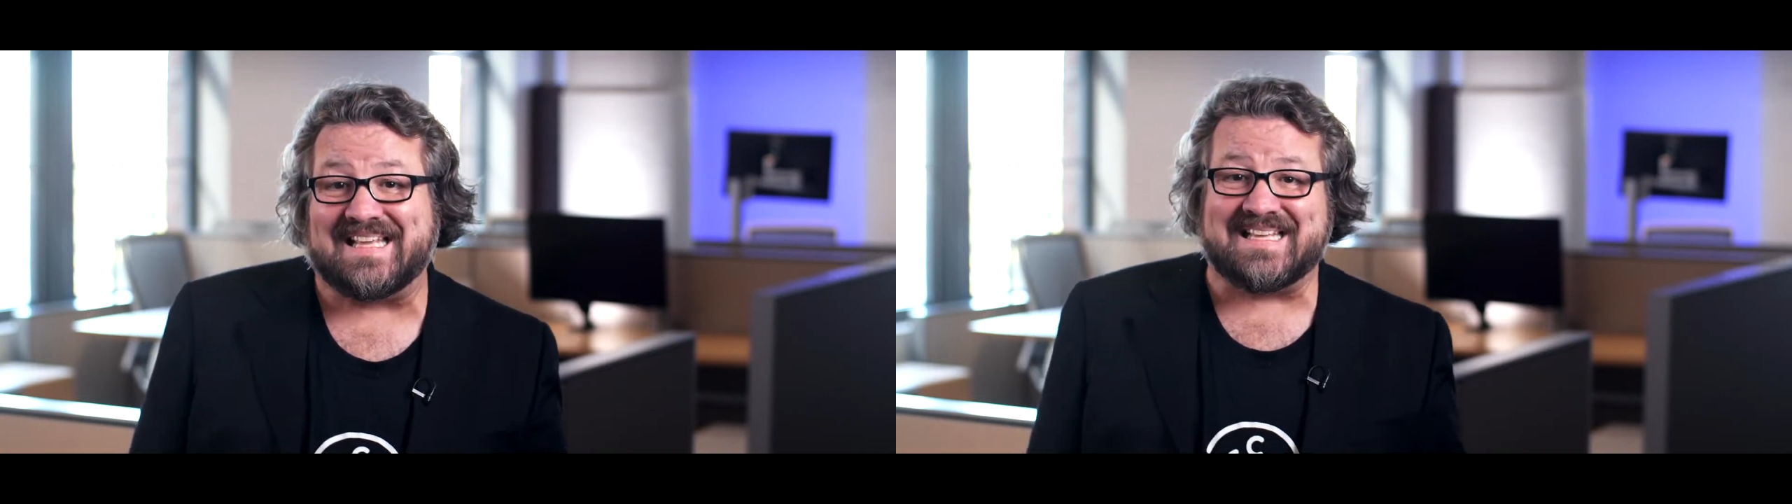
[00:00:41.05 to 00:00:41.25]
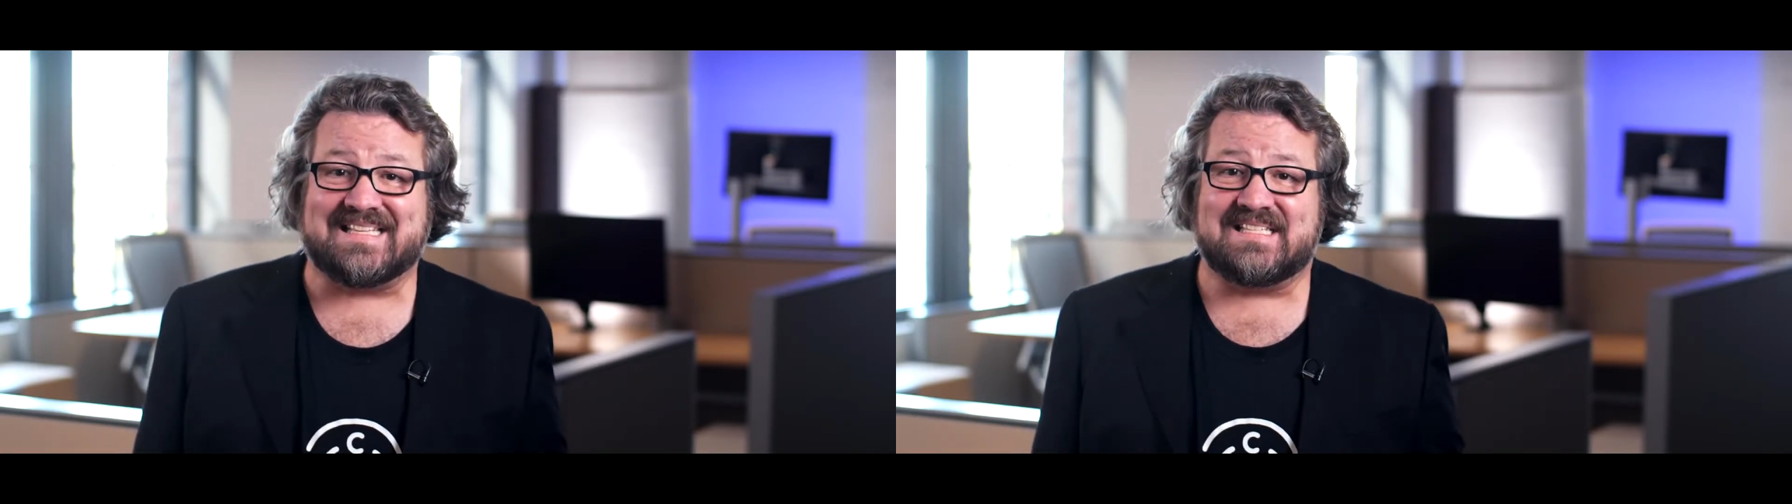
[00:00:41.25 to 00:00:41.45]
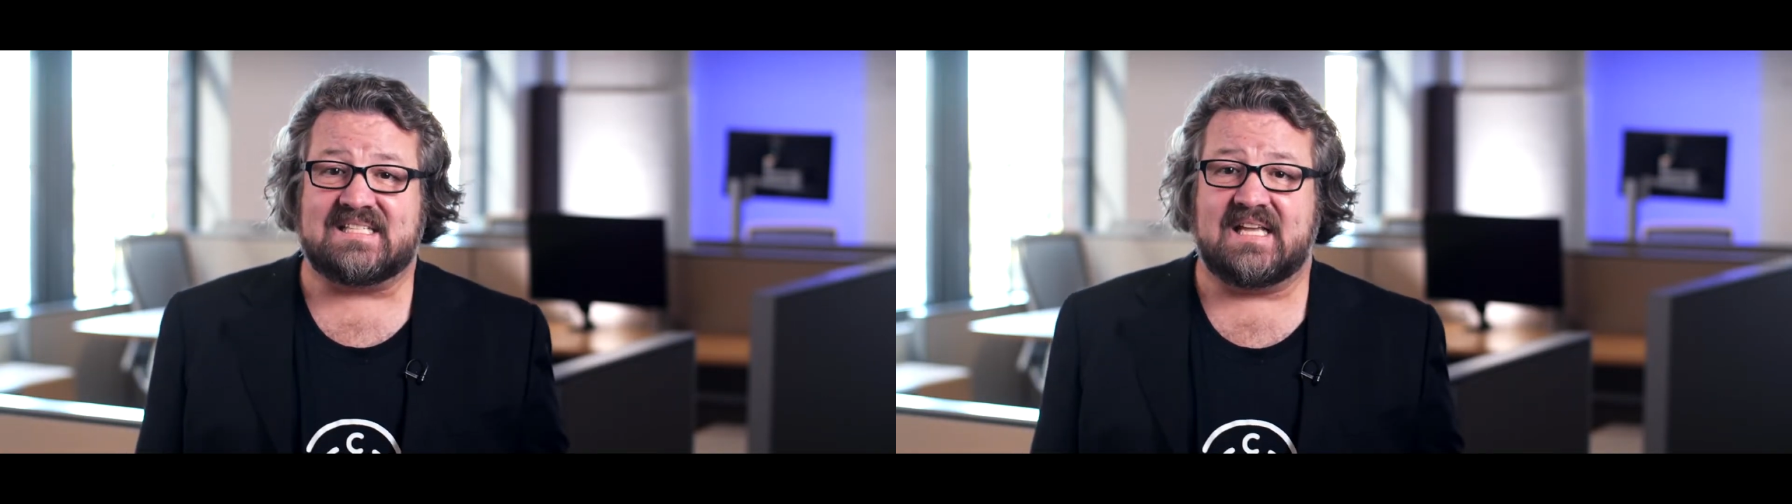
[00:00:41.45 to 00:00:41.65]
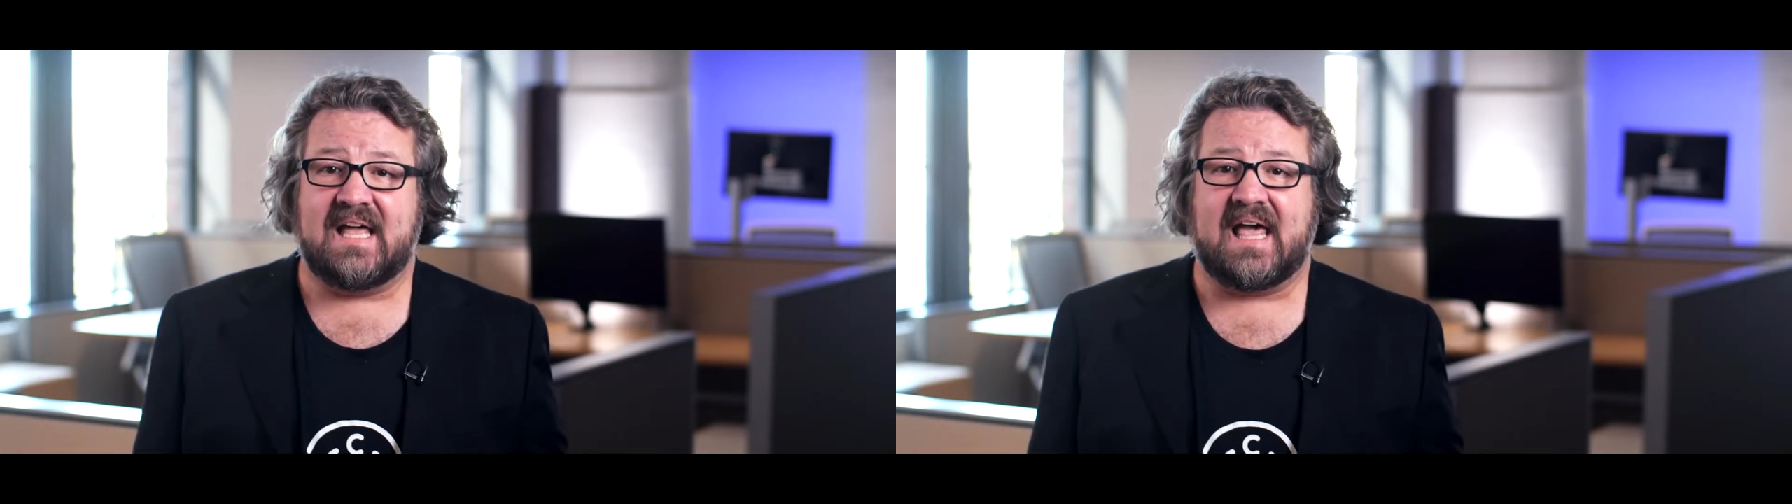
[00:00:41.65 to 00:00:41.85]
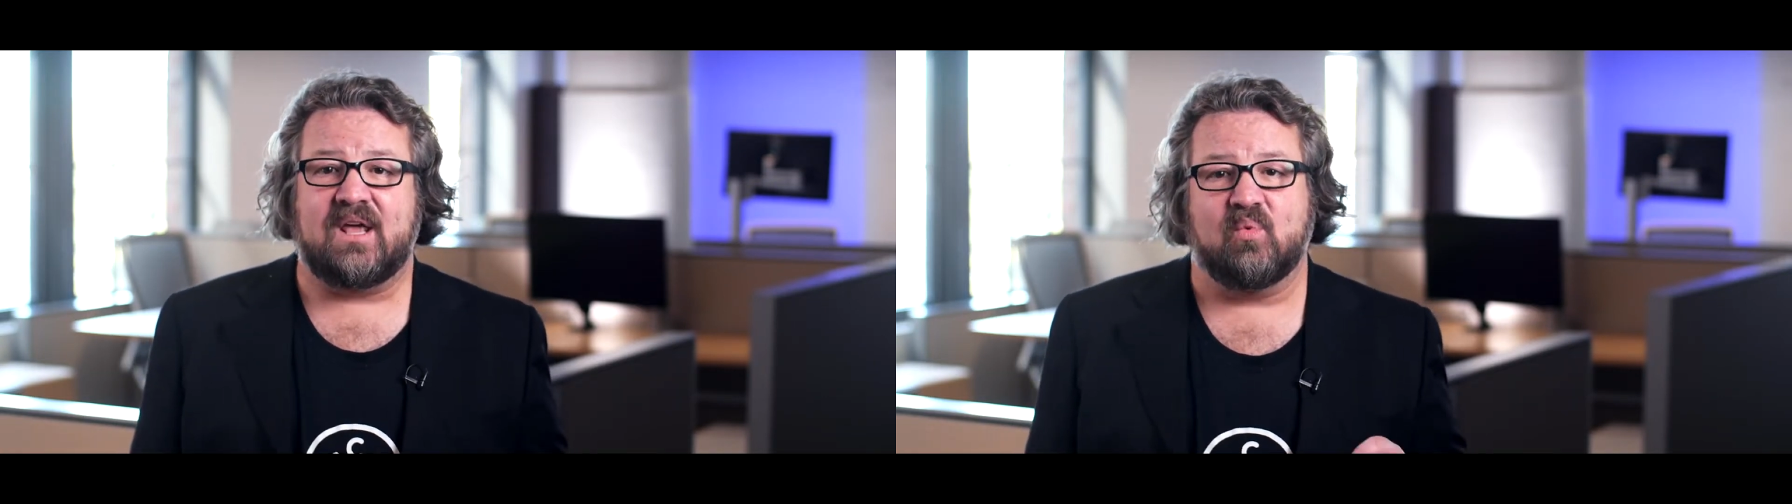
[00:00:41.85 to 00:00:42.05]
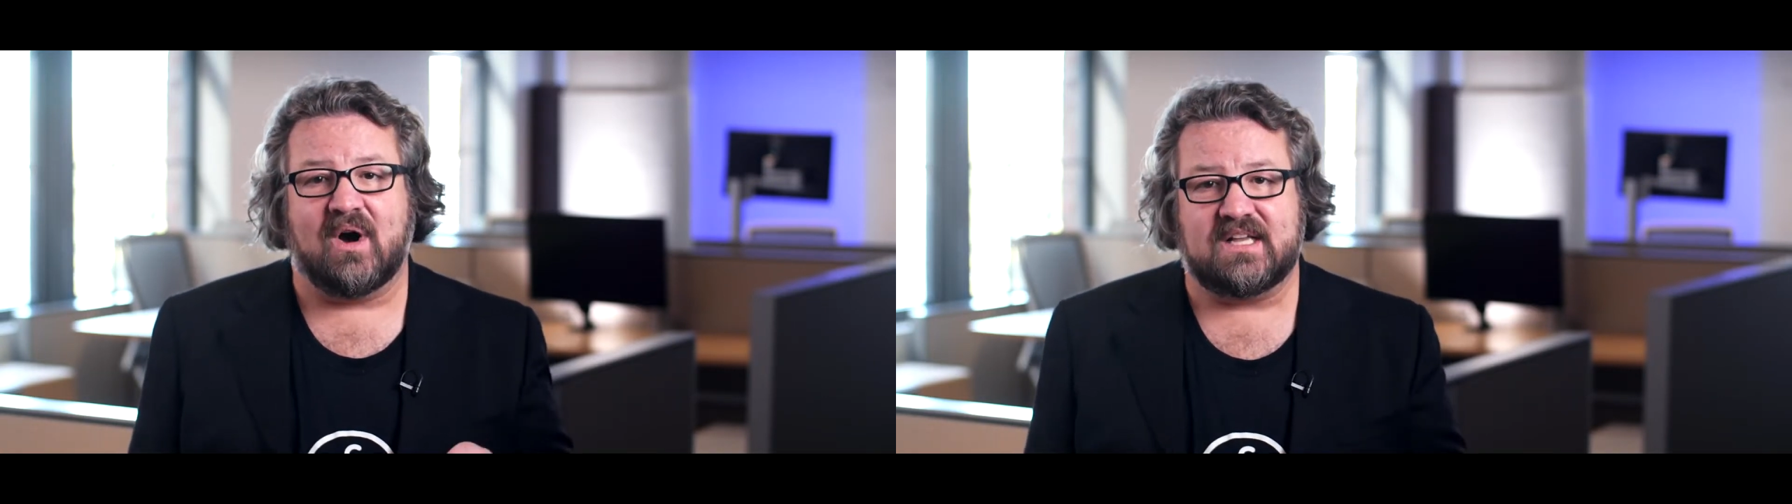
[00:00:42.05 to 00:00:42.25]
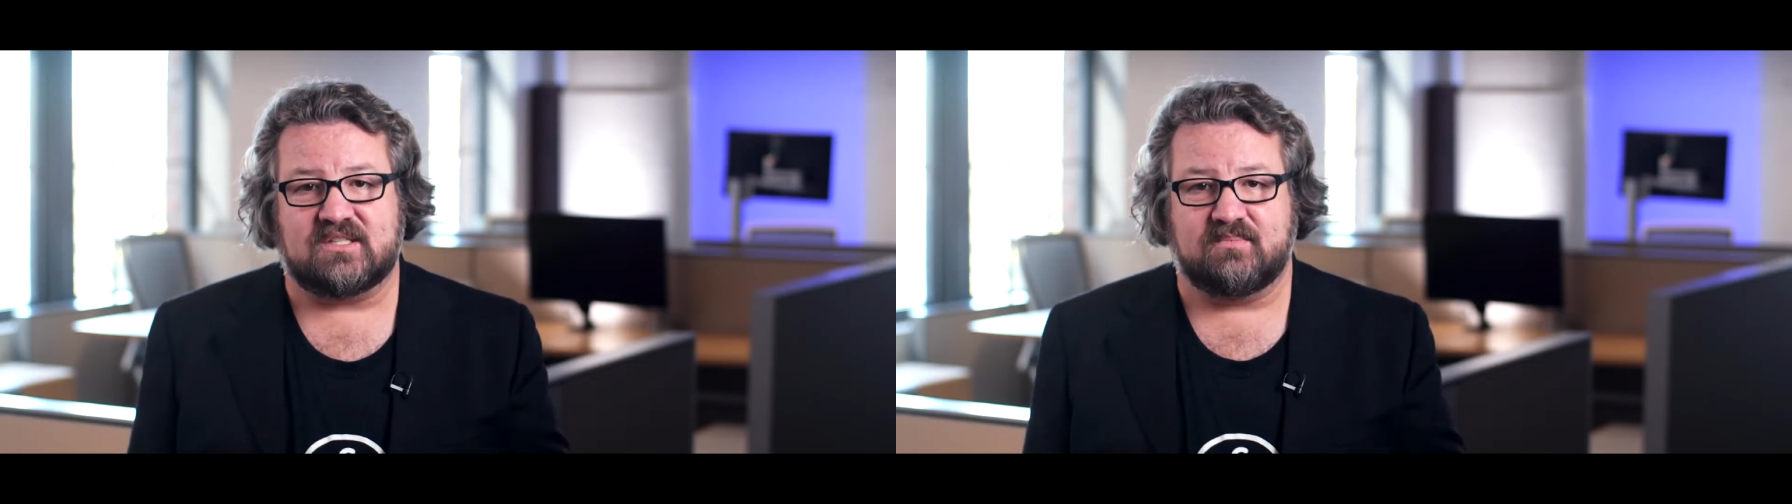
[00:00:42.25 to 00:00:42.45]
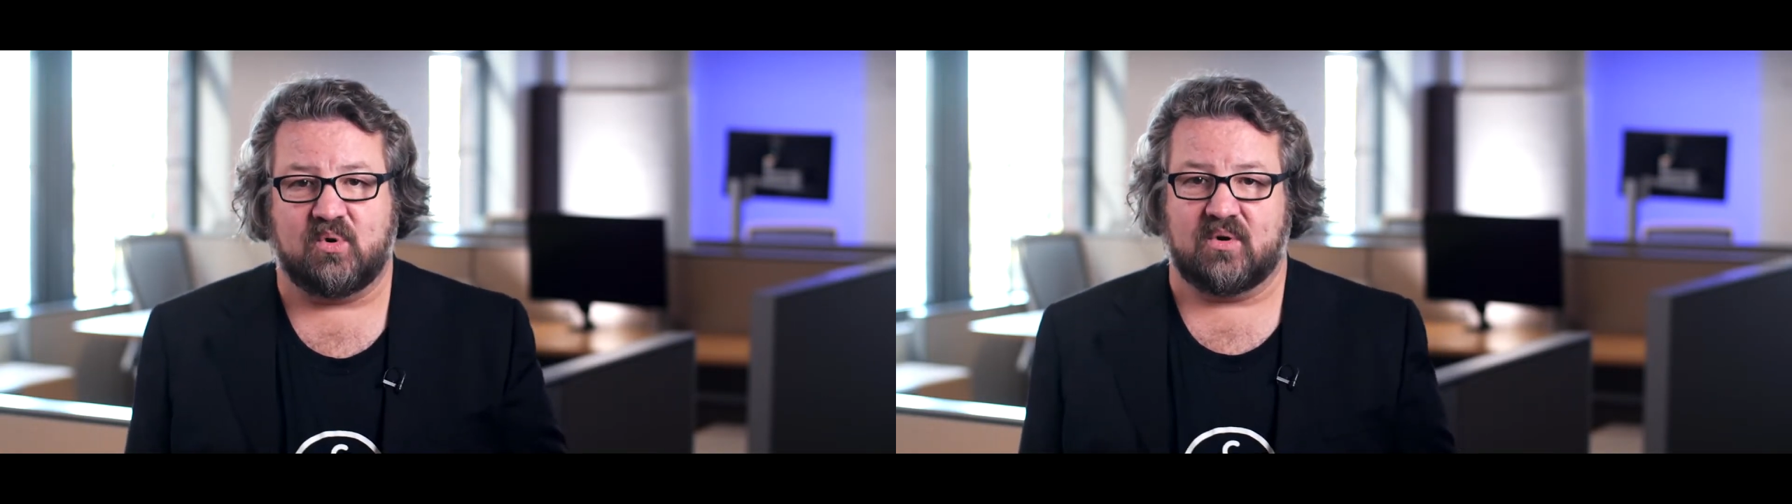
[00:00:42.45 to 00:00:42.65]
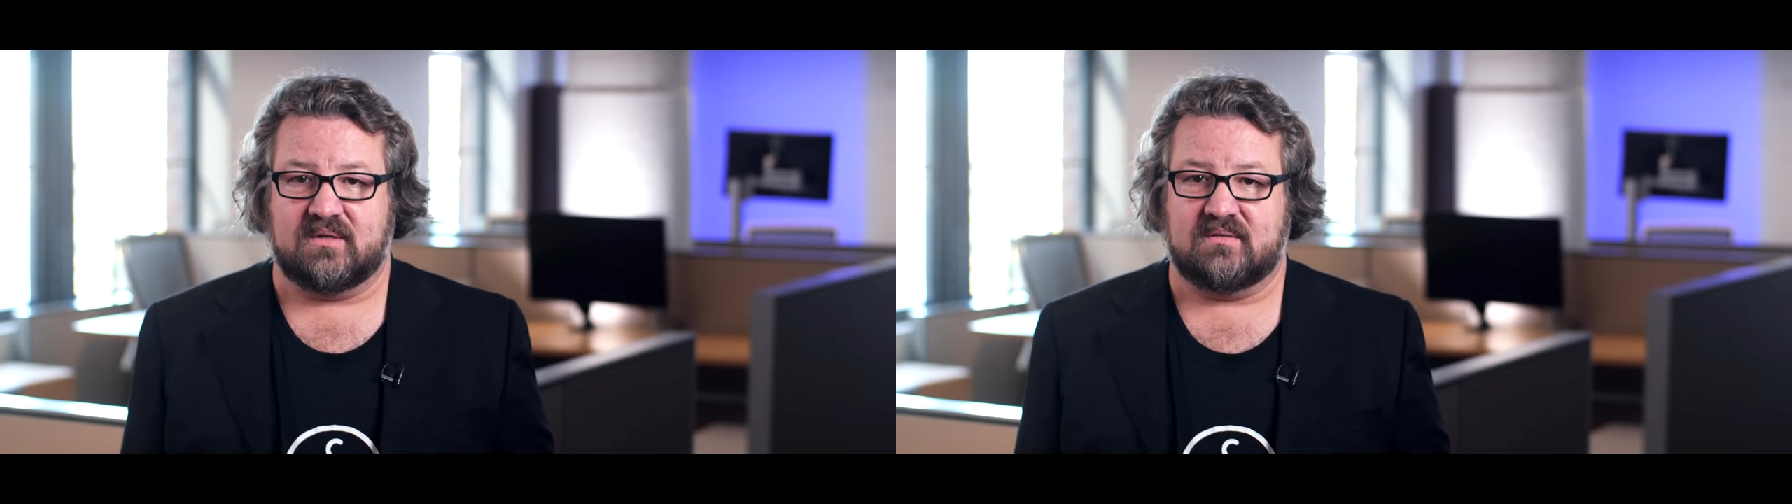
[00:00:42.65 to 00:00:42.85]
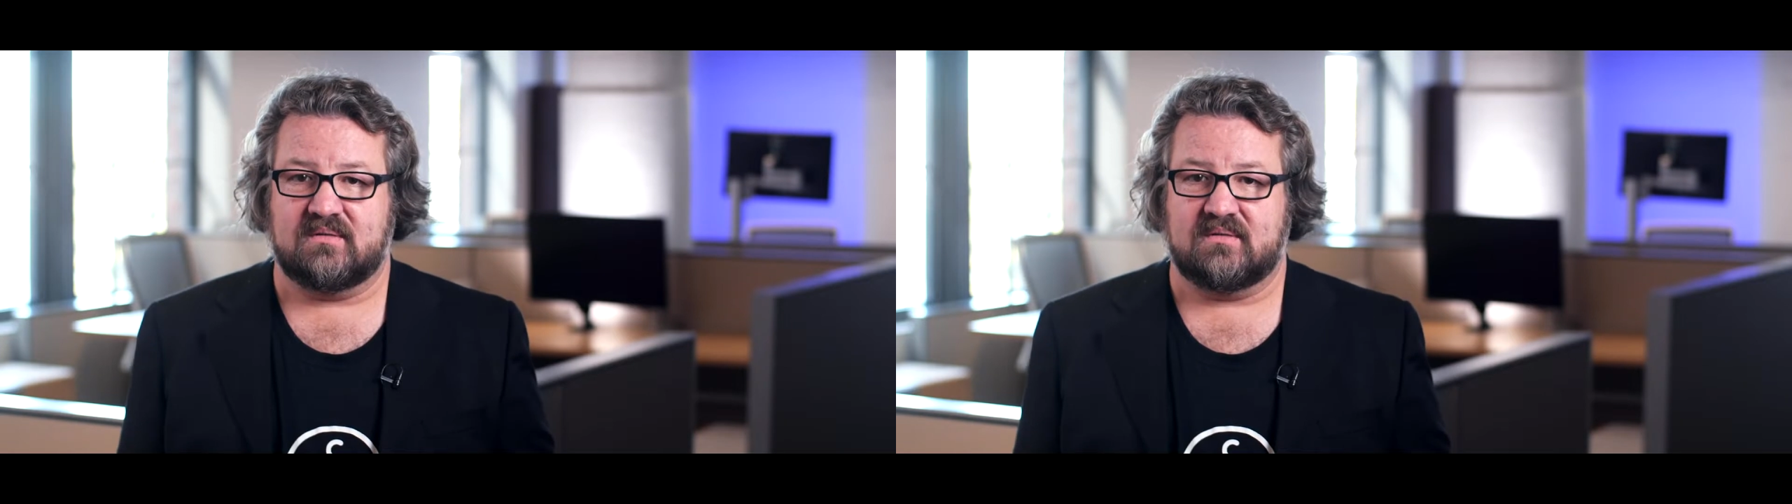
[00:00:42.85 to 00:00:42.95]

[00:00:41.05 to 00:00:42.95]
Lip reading: is and why it's important.